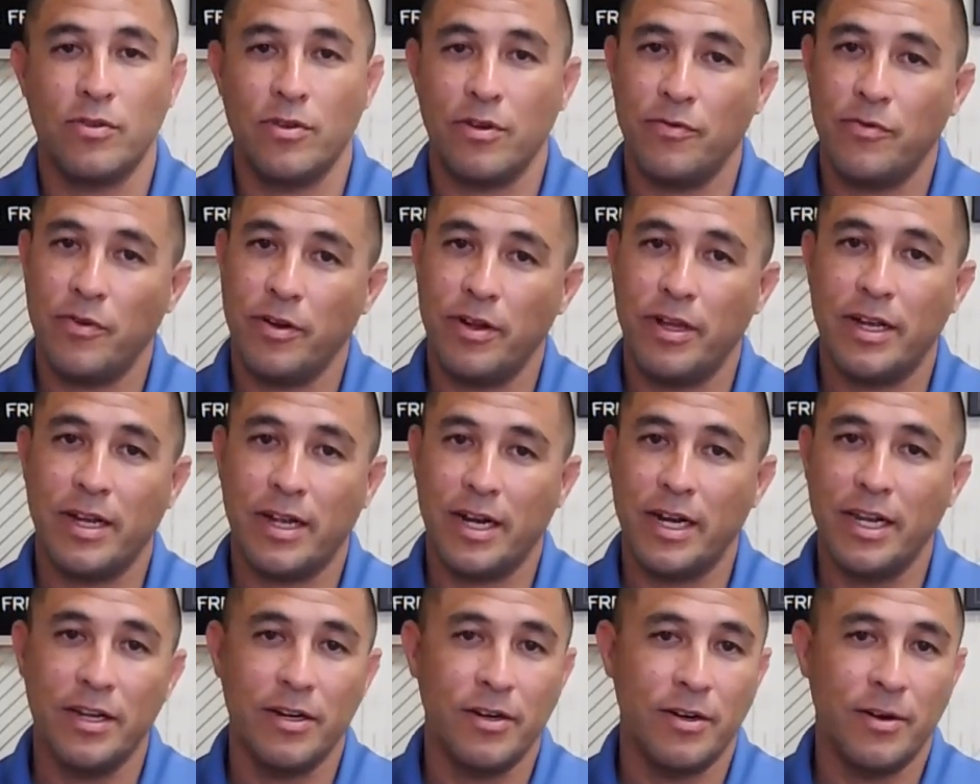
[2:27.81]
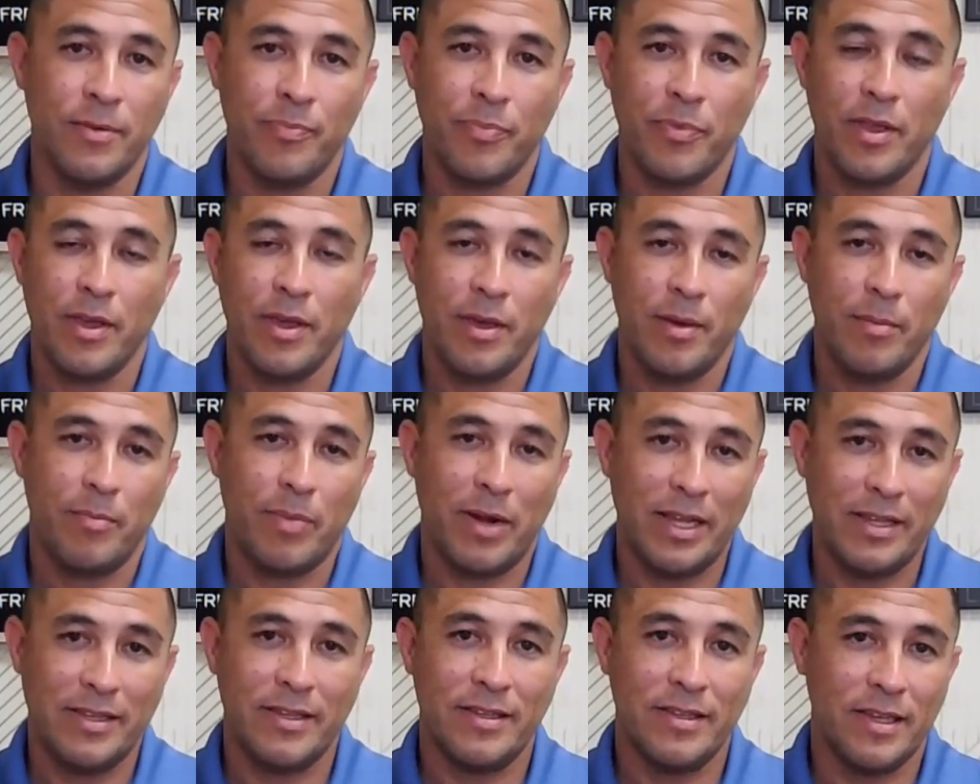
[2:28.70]
There are very clear
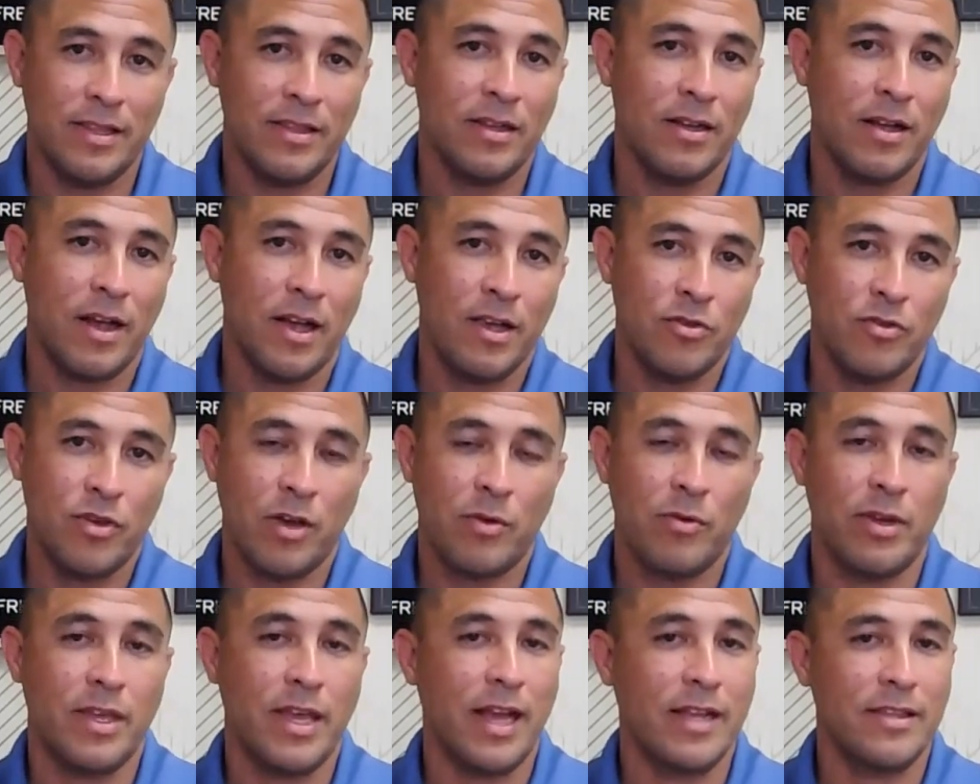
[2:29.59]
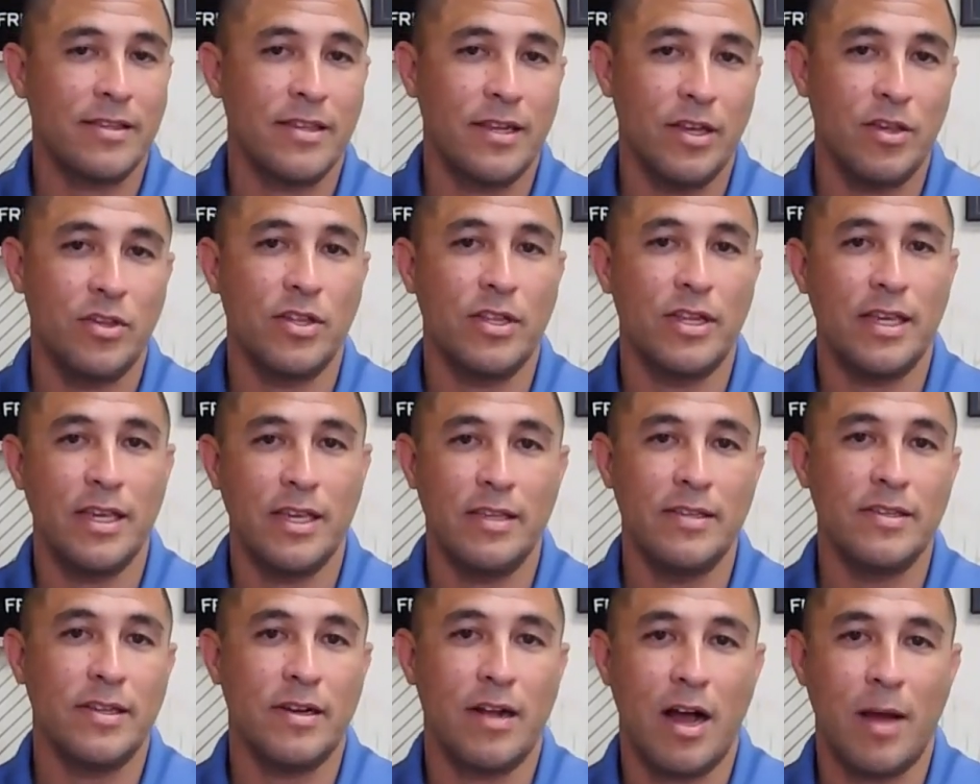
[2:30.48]
places in the contract where cancellation
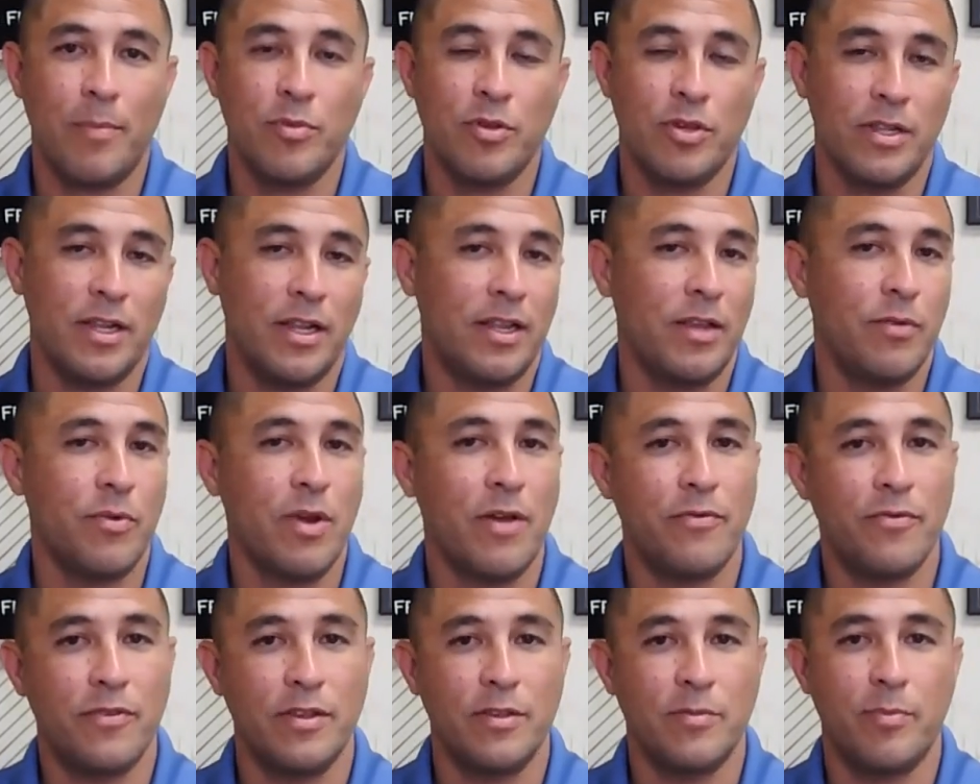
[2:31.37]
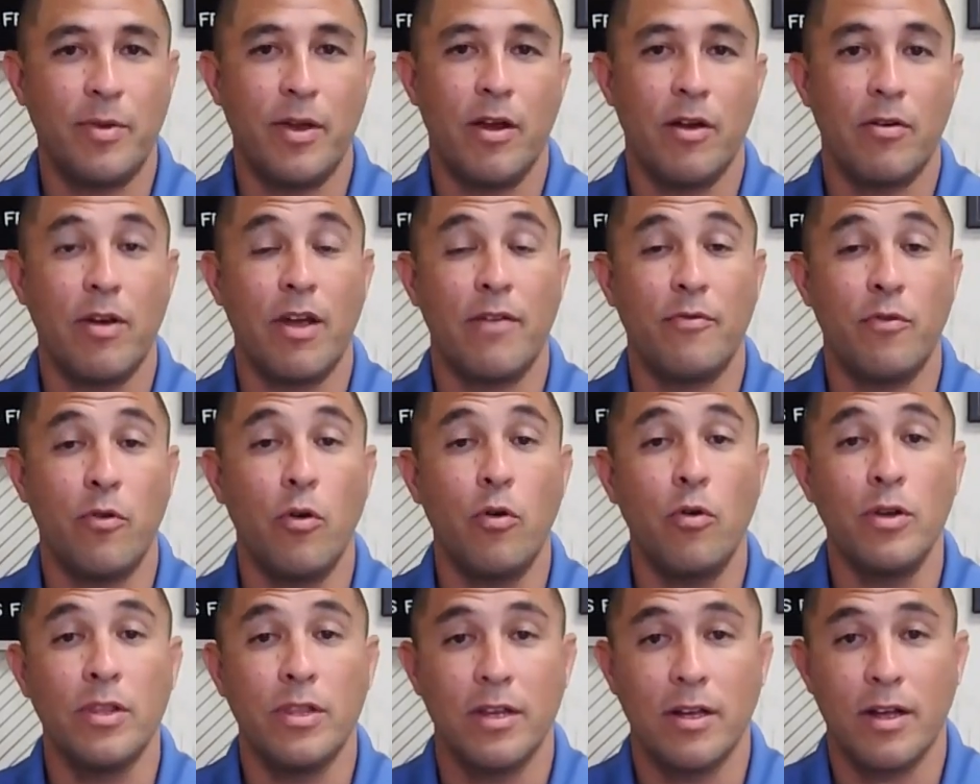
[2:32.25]
is an option, and they reference paragraph
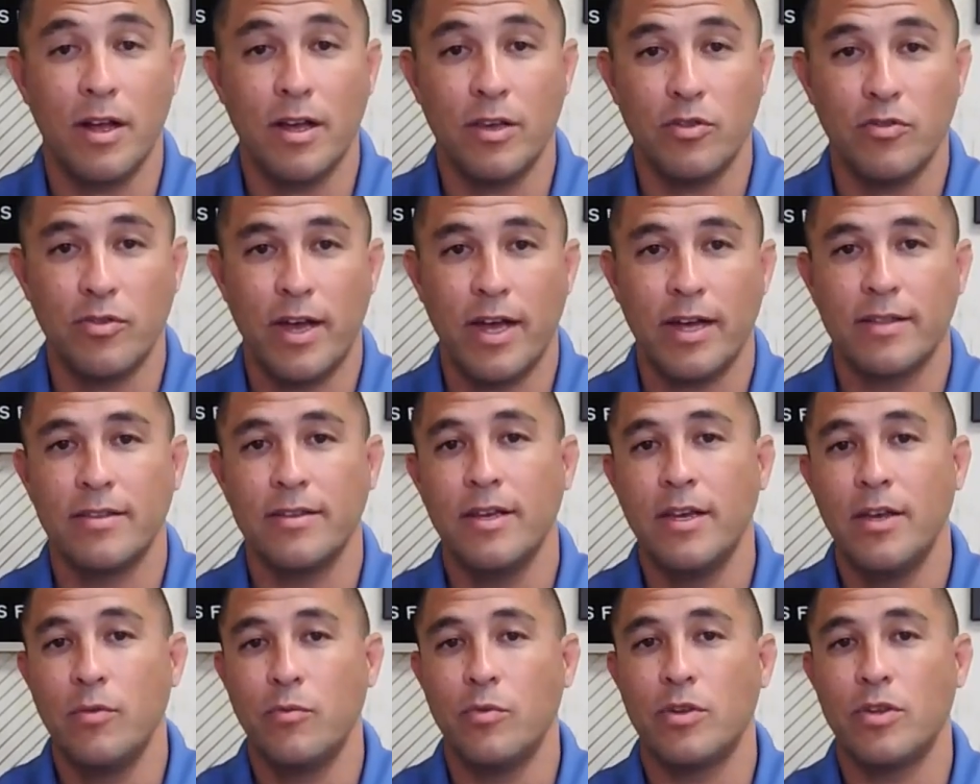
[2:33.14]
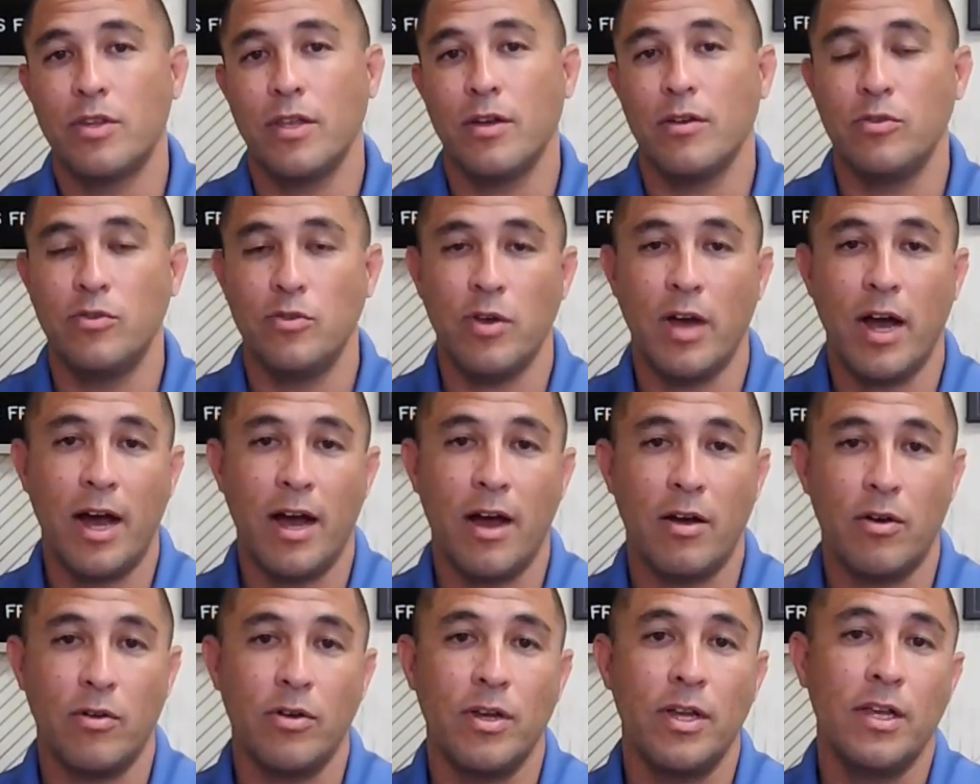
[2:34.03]
O in the contract, which tells you
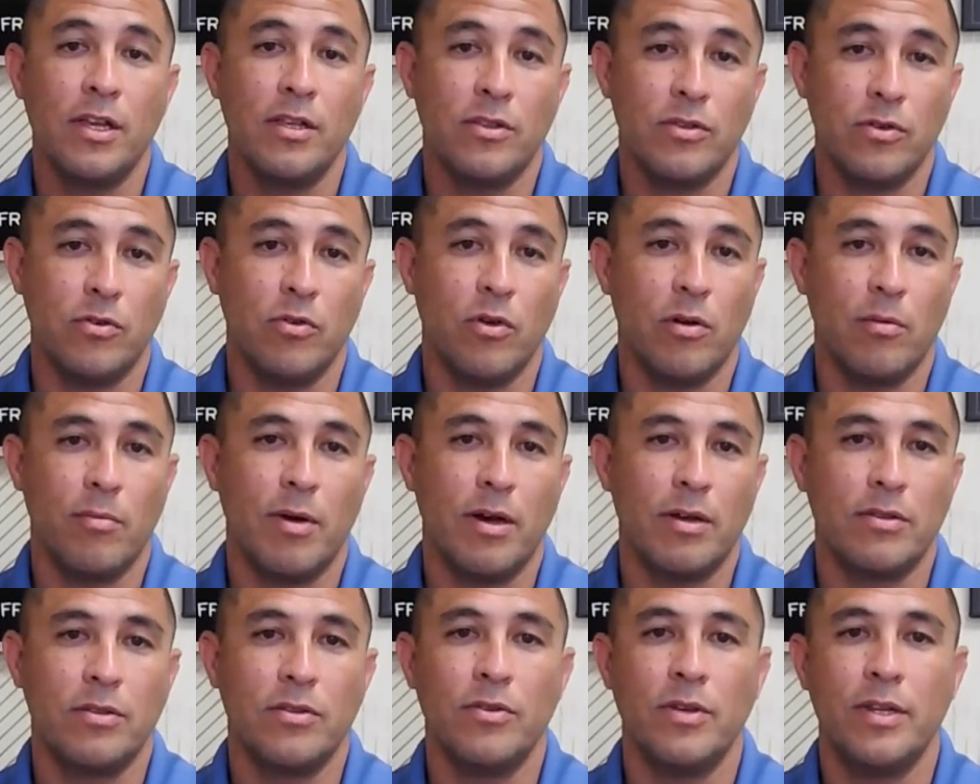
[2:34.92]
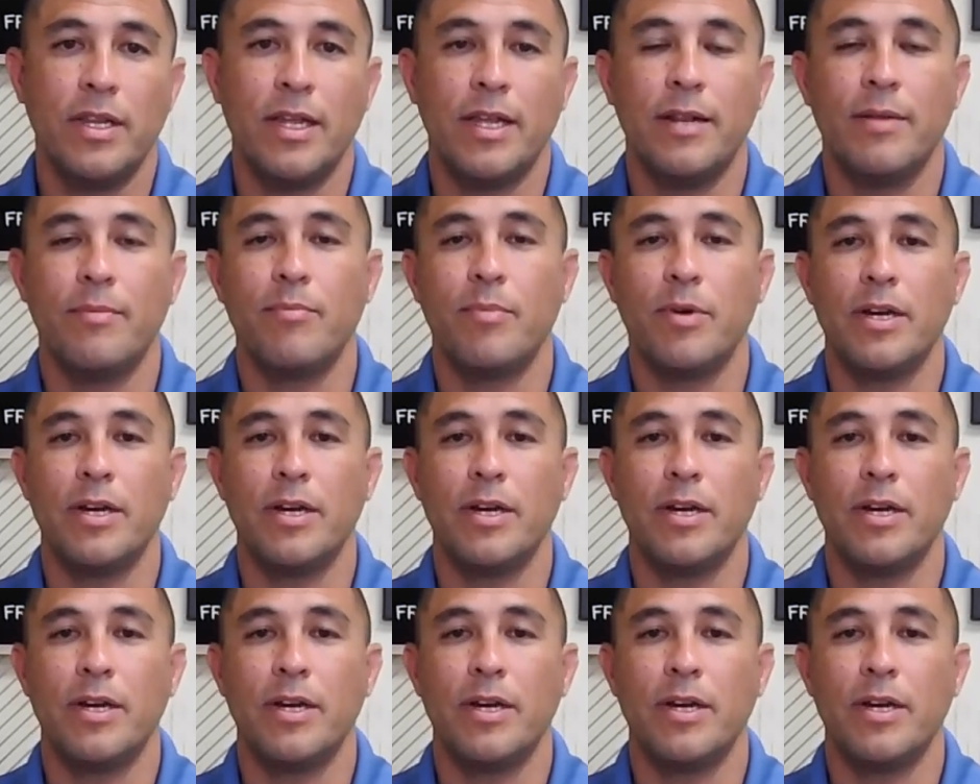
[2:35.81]
how to go about doing it.